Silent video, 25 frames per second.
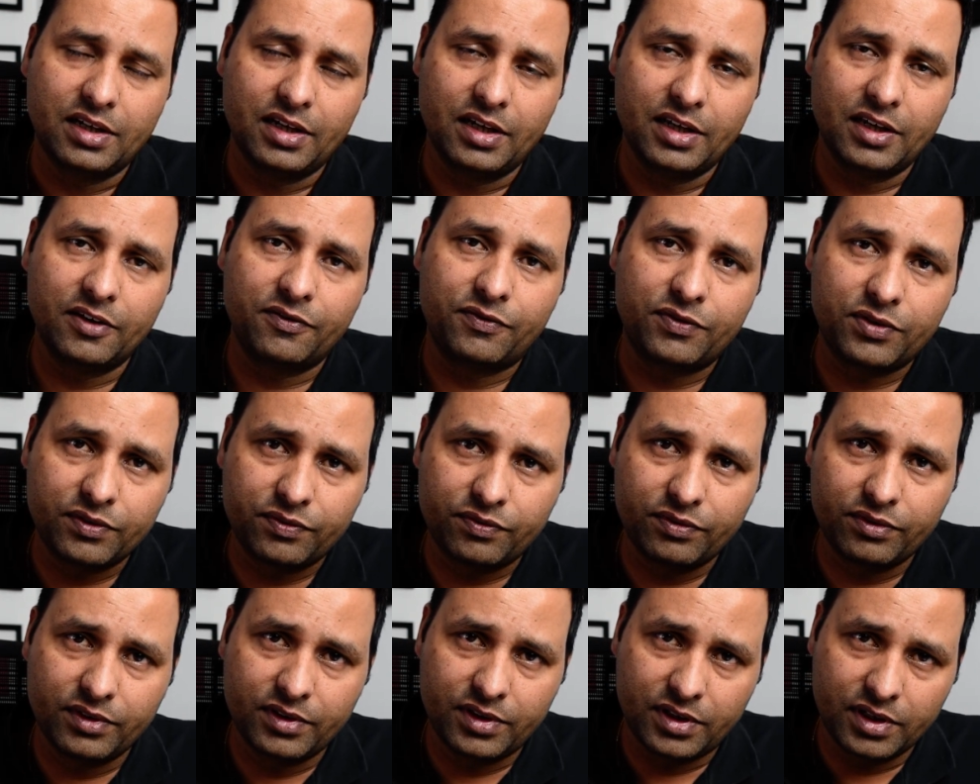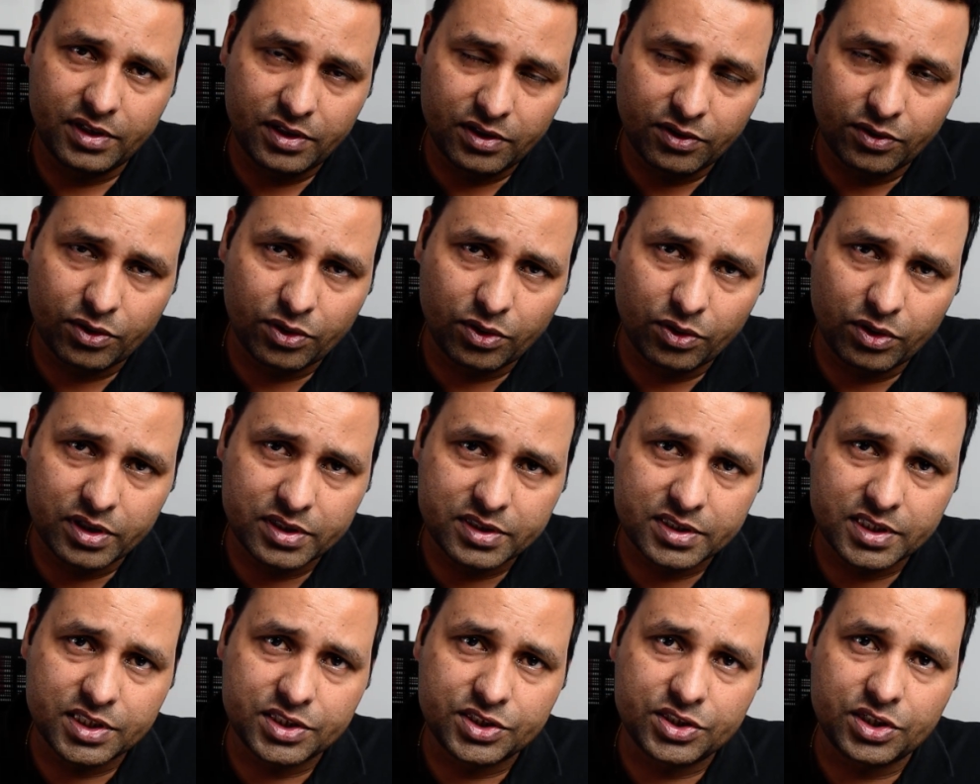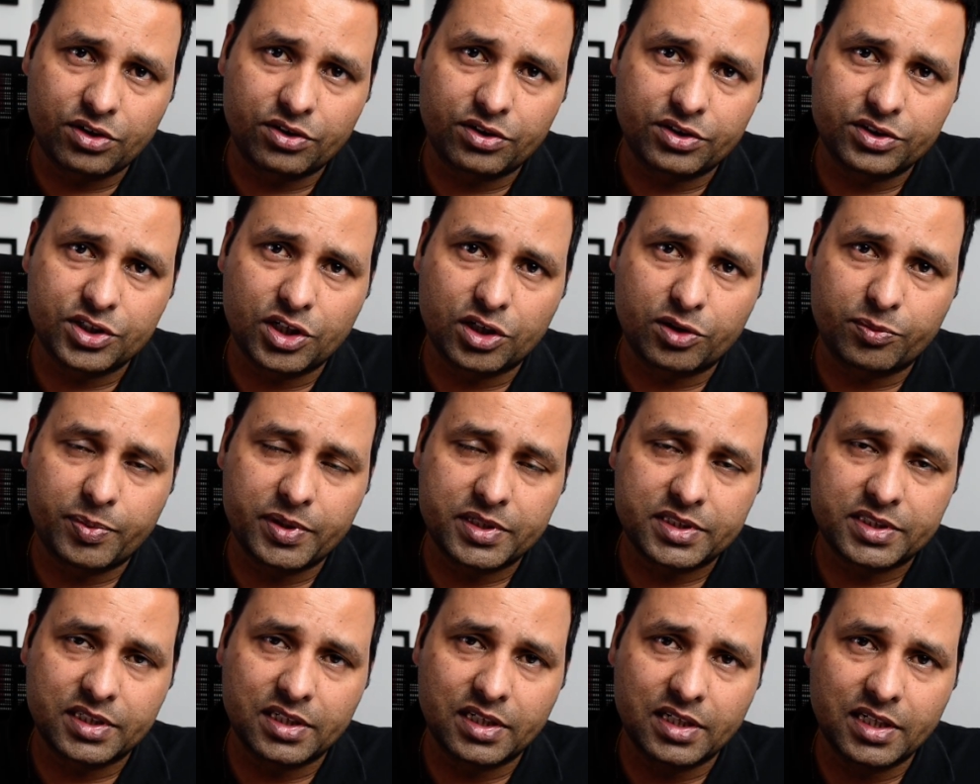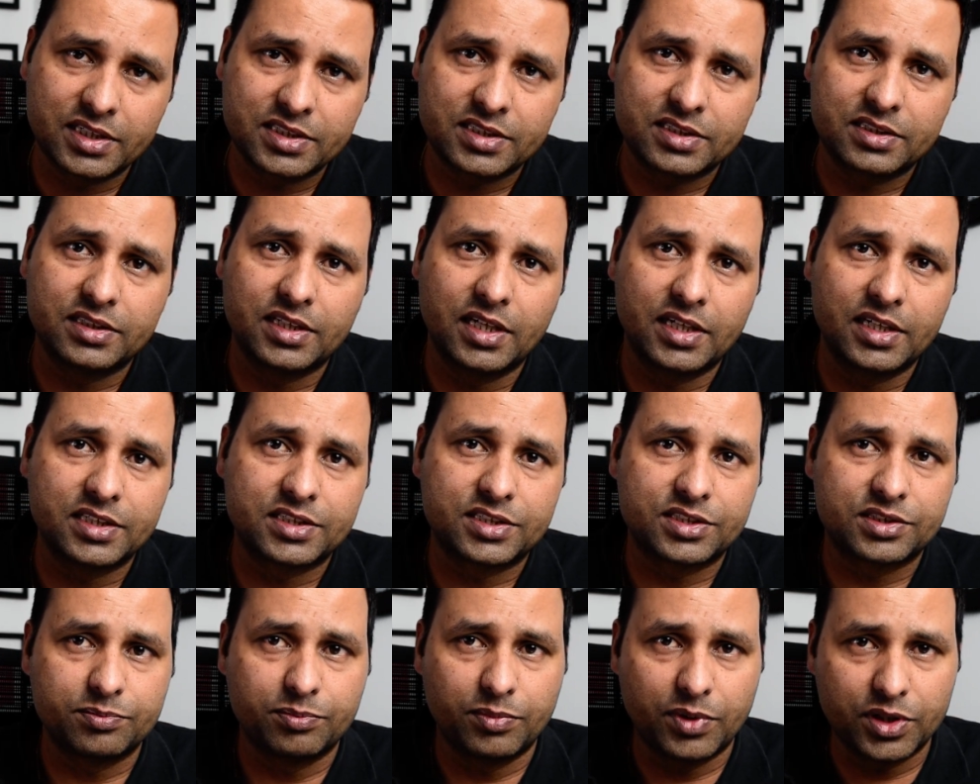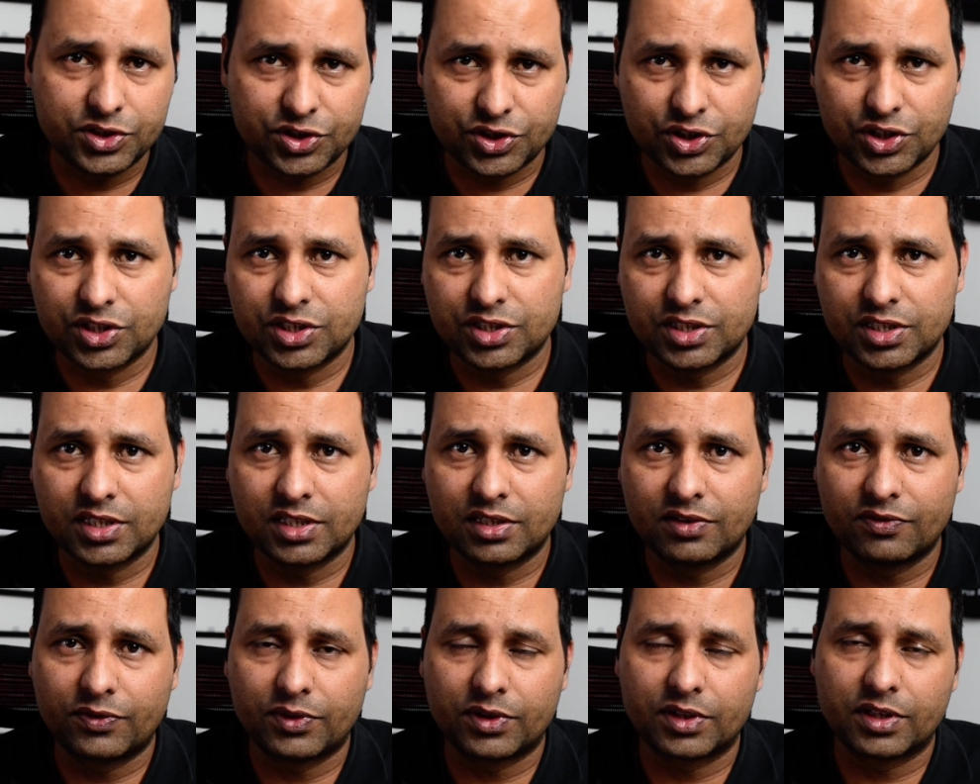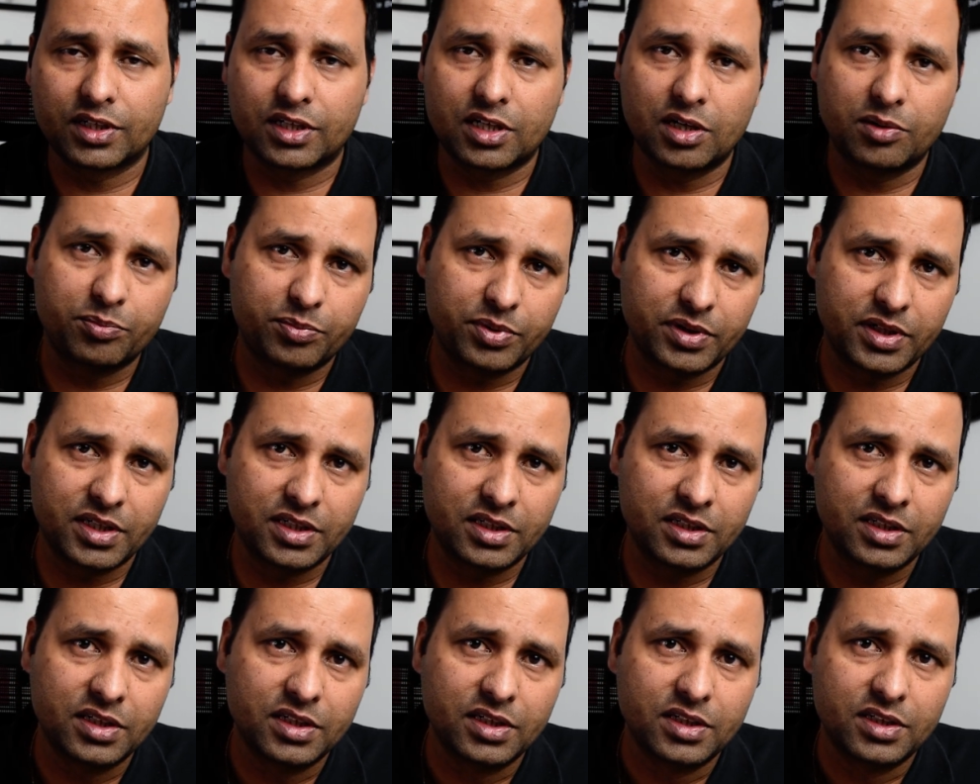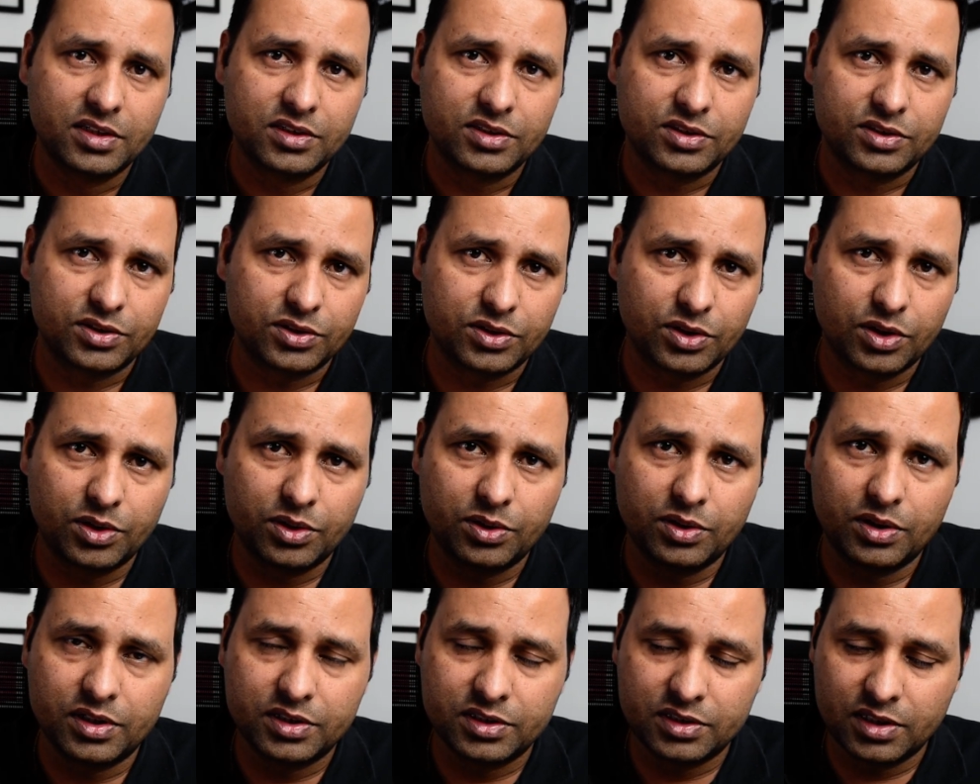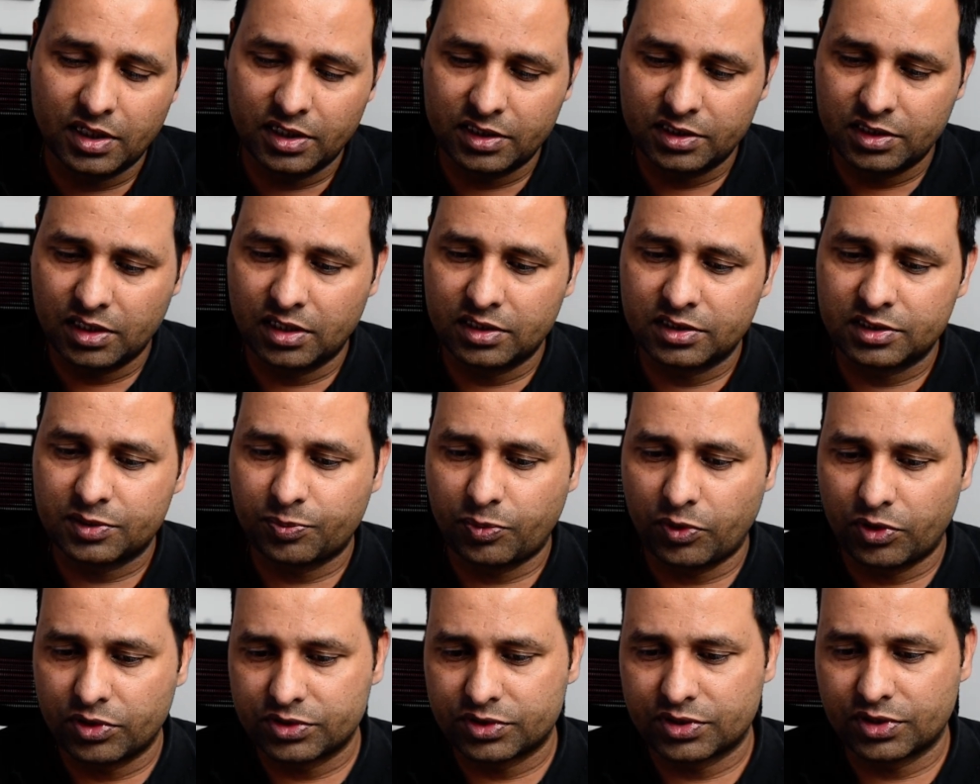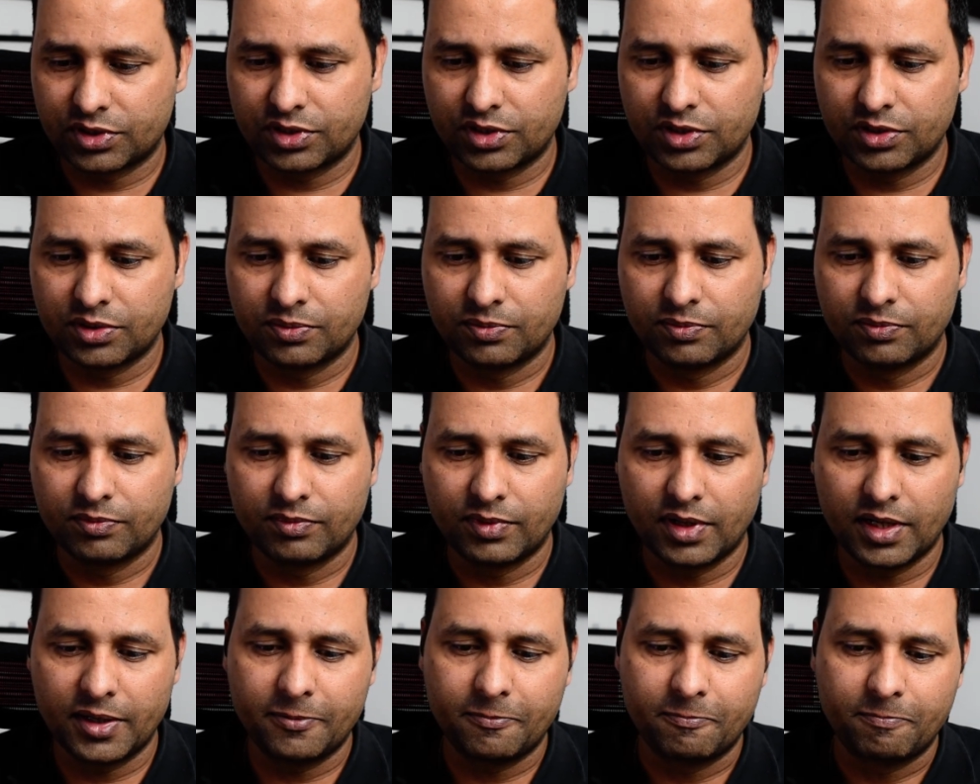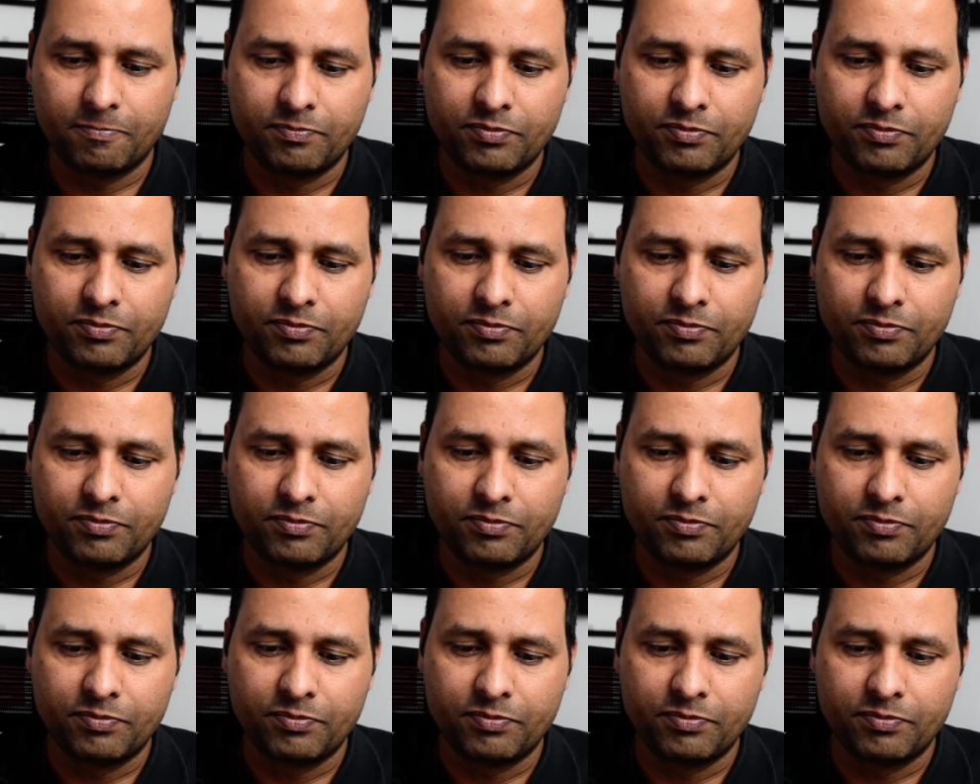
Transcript: If your role is in shortage occupation list, then it's much easier for the company to go and sponsor you, right?